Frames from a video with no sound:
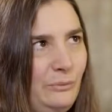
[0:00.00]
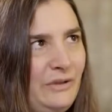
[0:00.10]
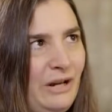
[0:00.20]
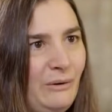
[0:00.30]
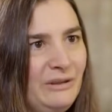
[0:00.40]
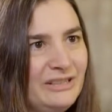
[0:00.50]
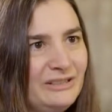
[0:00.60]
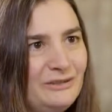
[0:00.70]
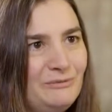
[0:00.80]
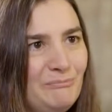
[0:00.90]
There are all
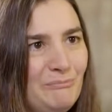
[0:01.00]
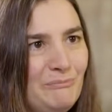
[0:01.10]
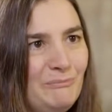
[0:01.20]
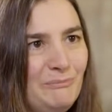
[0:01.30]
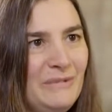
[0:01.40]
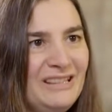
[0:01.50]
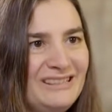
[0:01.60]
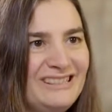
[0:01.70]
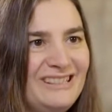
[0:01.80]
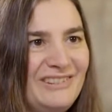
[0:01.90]
these
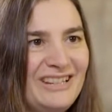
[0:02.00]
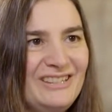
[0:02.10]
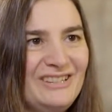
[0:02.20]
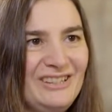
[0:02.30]
means that we can